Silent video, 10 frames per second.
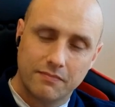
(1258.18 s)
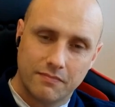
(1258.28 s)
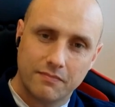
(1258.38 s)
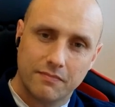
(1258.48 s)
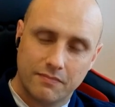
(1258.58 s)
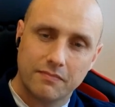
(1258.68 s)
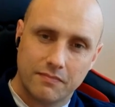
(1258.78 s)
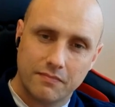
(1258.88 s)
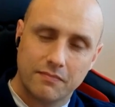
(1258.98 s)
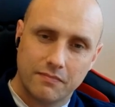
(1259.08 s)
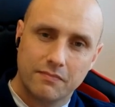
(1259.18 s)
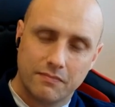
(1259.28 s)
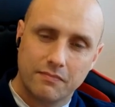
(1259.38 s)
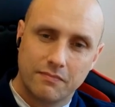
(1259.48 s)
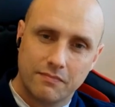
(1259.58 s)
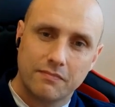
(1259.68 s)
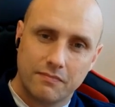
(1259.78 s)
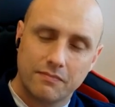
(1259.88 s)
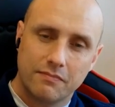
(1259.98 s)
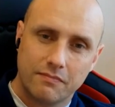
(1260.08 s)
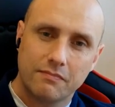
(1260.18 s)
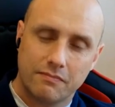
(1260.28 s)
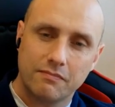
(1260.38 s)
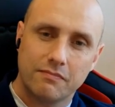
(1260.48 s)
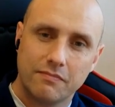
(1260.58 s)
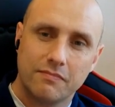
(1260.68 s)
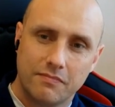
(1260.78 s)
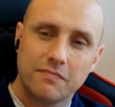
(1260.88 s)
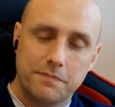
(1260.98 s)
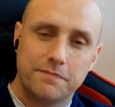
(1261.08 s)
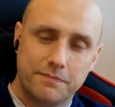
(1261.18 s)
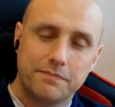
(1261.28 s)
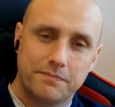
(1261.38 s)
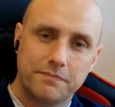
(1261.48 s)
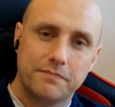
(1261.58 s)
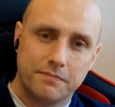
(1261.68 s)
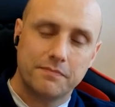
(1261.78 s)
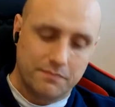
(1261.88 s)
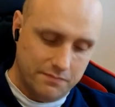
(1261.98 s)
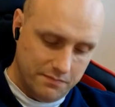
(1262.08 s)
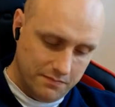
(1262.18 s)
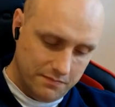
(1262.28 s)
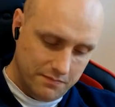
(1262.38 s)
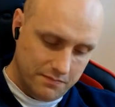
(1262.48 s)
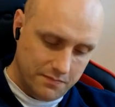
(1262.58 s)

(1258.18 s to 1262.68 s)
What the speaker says: [no speech]